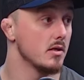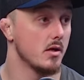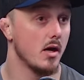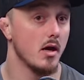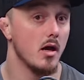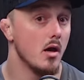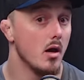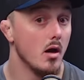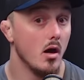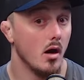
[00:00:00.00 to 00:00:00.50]

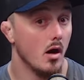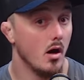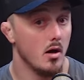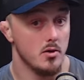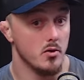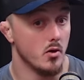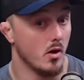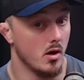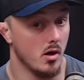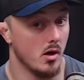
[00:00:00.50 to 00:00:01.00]
Like
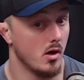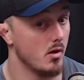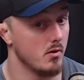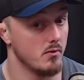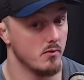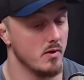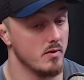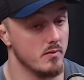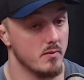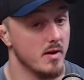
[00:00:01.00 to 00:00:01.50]
your heart
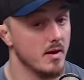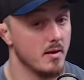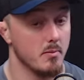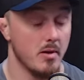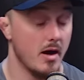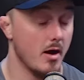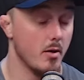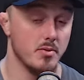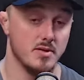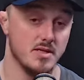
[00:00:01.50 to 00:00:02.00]
rhythmic
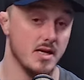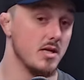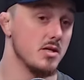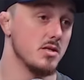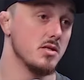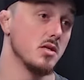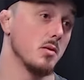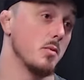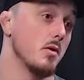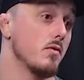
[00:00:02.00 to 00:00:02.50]

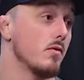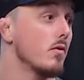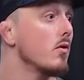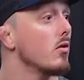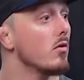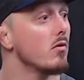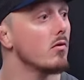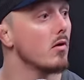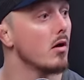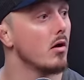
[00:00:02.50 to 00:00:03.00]
palpitations are going to be through
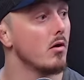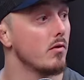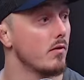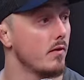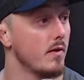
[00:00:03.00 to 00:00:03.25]
the roof.